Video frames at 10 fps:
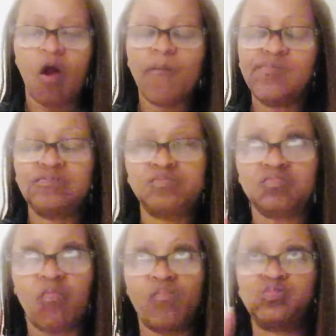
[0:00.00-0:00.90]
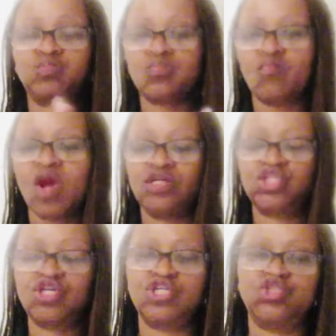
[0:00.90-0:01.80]
Mmm. It's
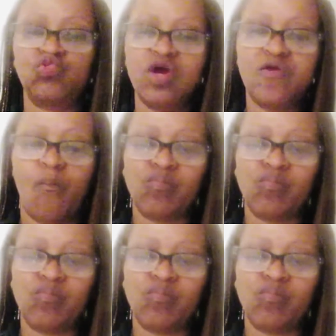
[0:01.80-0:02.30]
good and sweet.